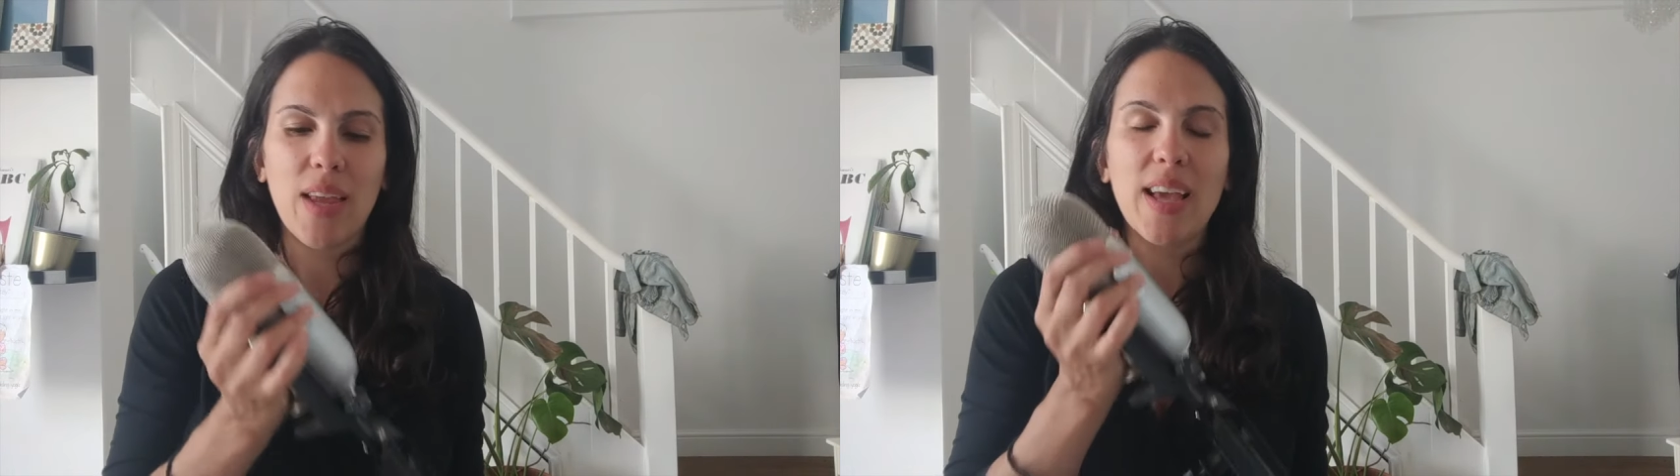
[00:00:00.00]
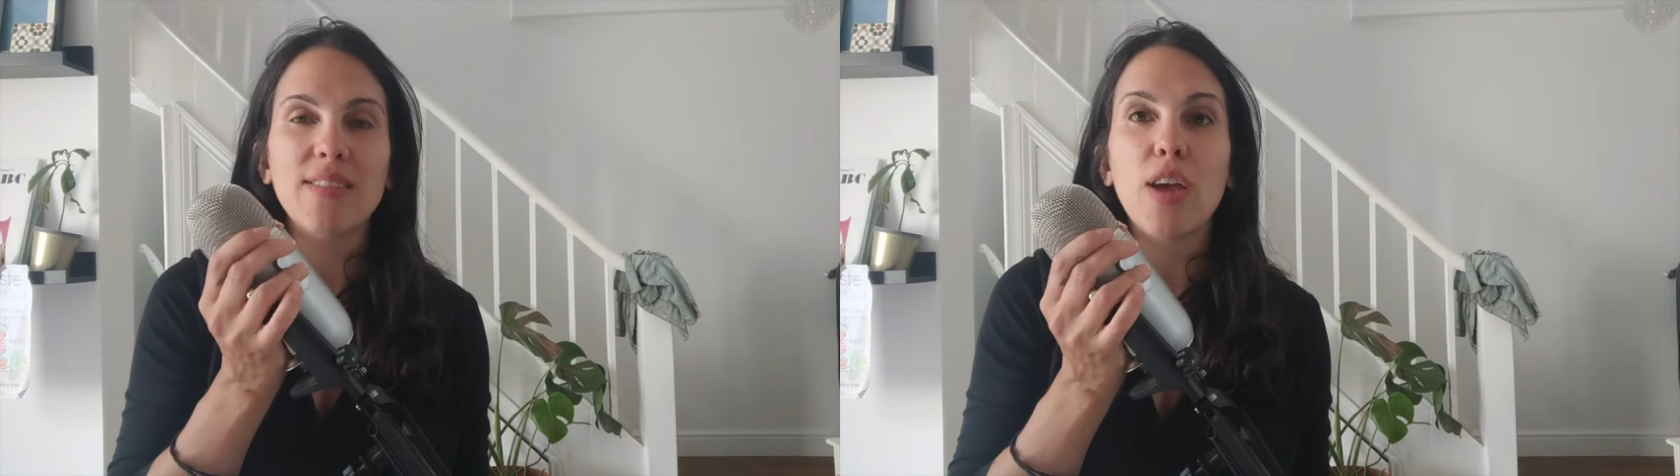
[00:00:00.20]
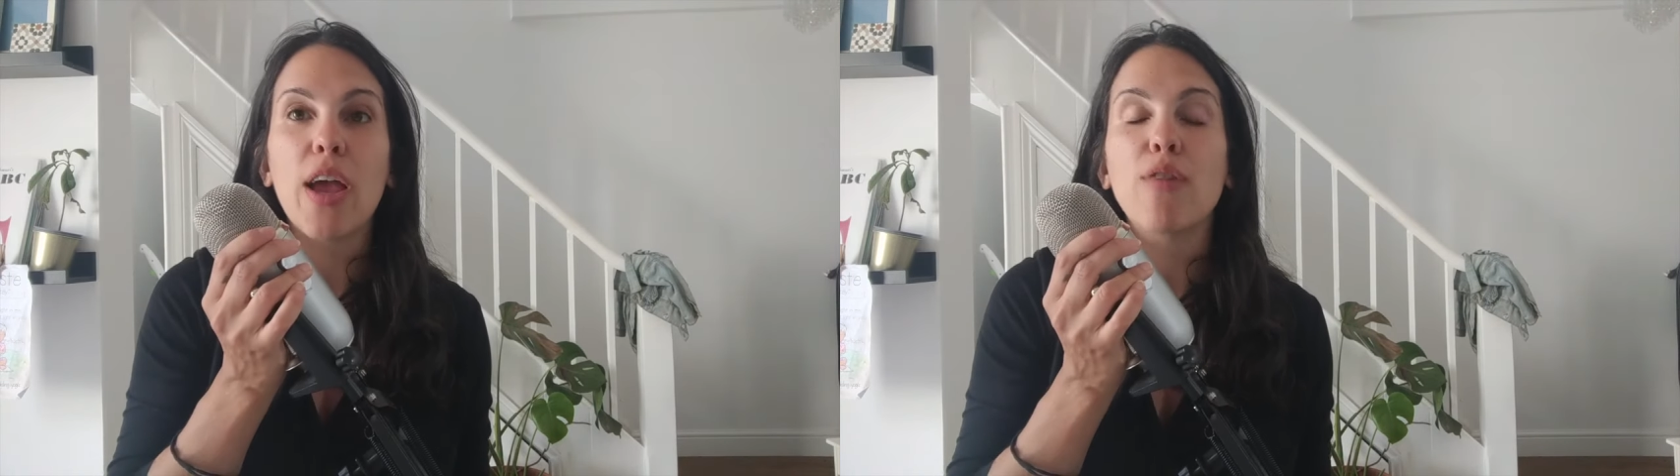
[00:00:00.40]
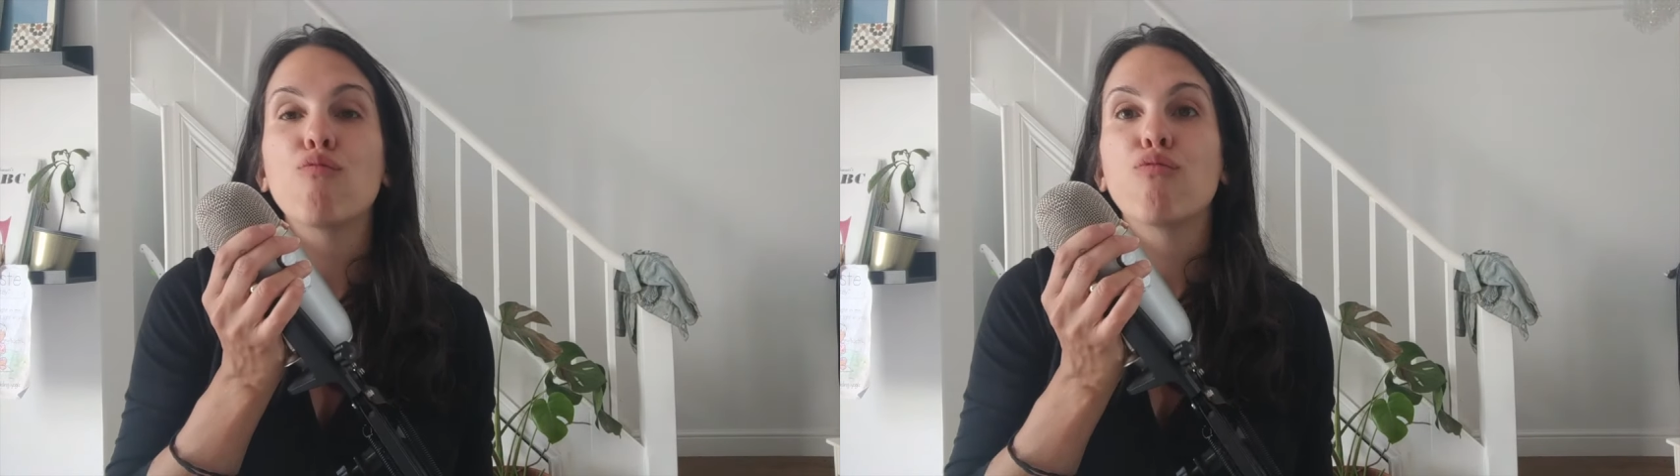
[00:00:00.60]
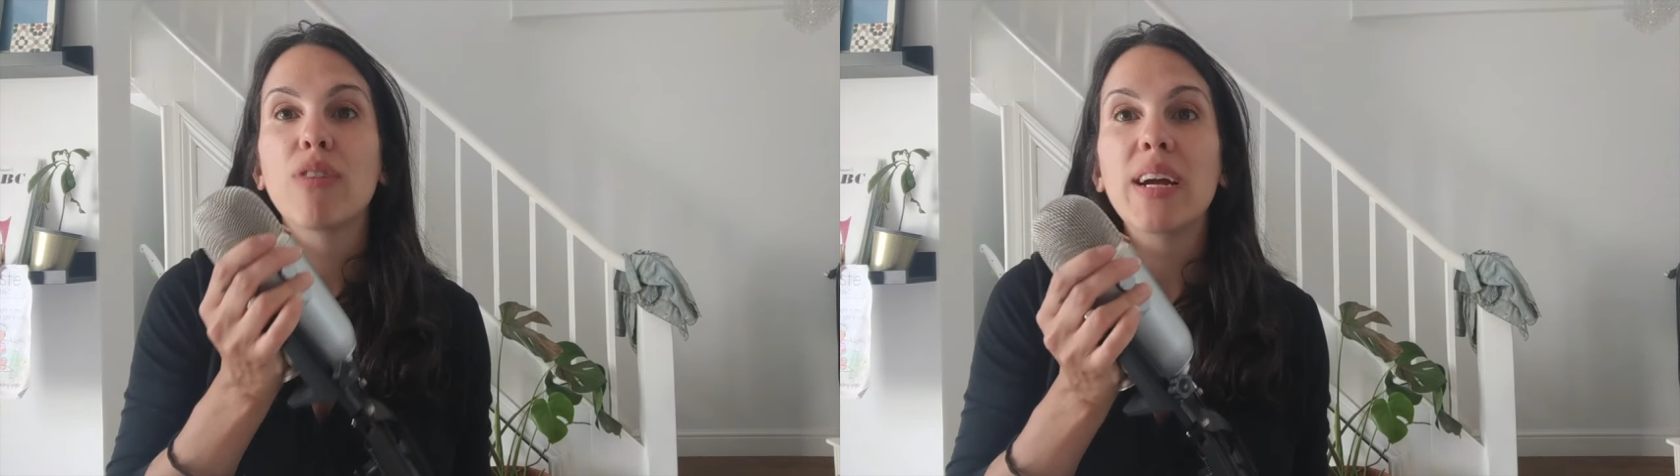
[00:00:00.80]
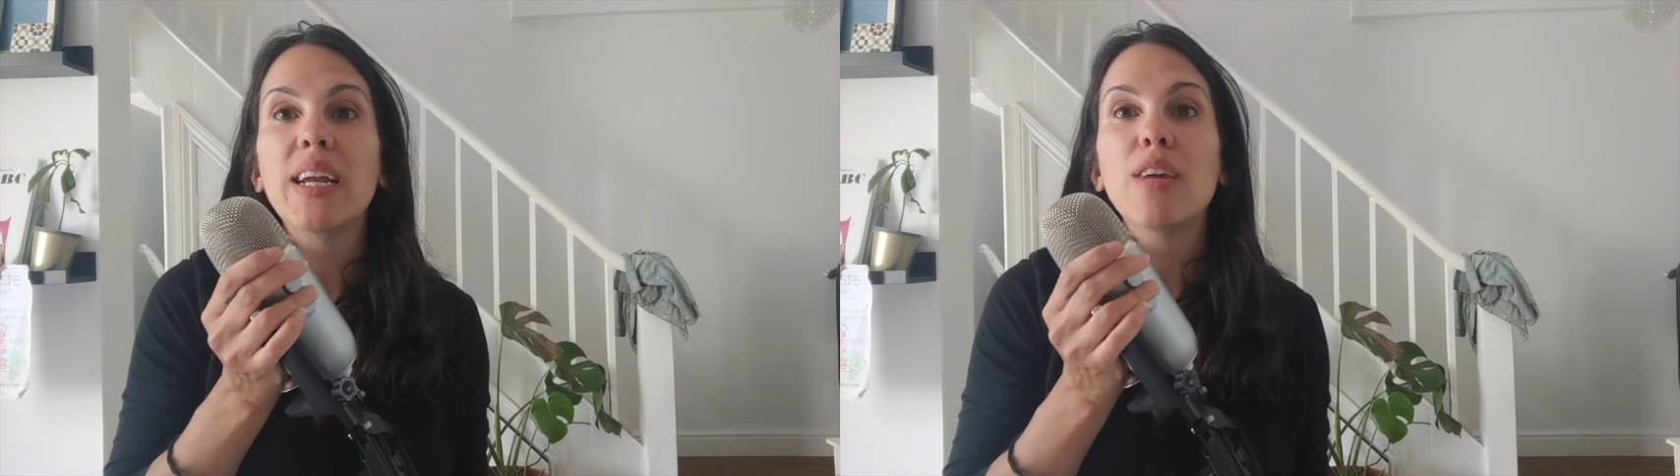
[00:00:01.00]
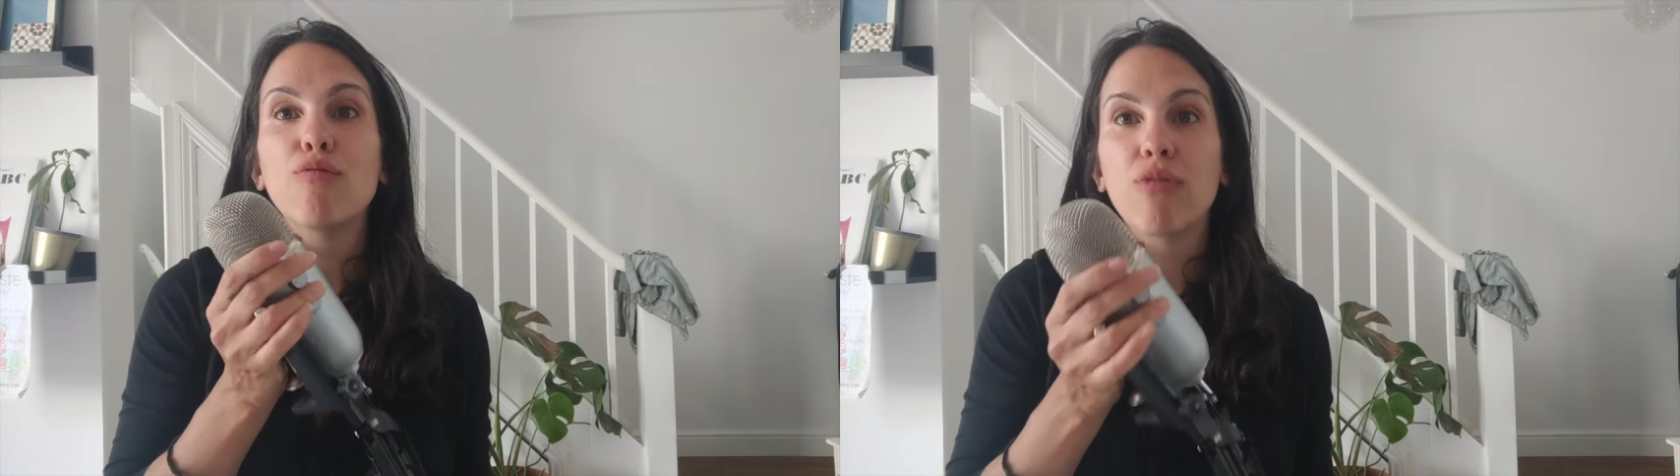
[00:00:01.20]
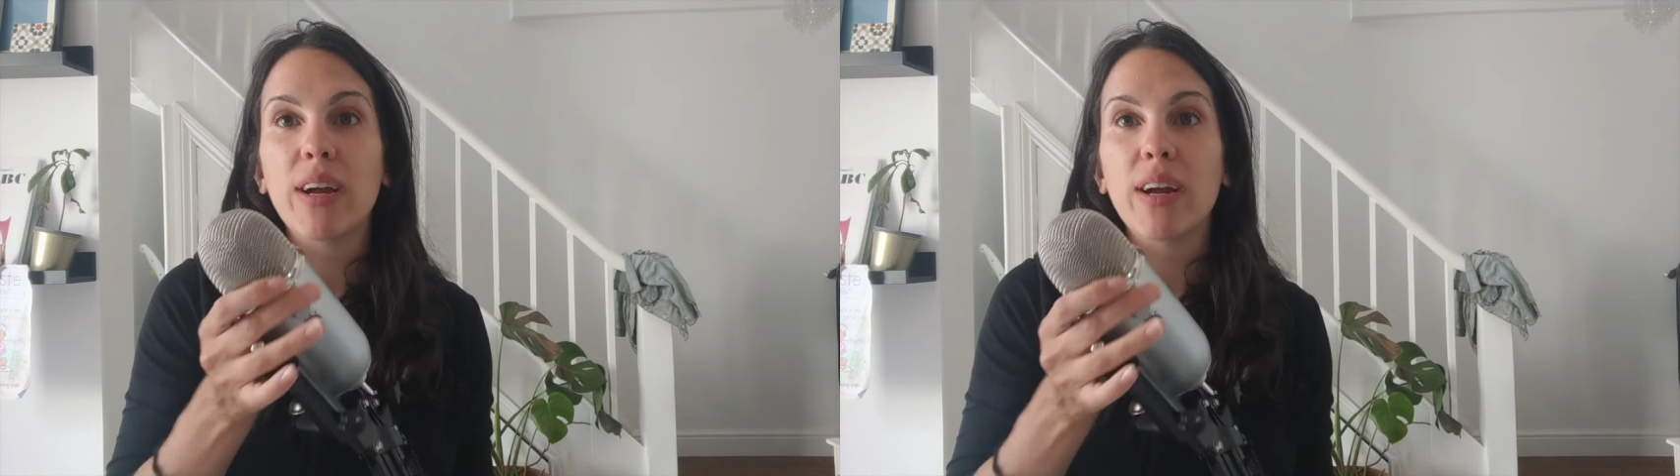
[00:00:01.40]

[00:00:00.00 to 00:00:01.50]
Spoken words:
It's a really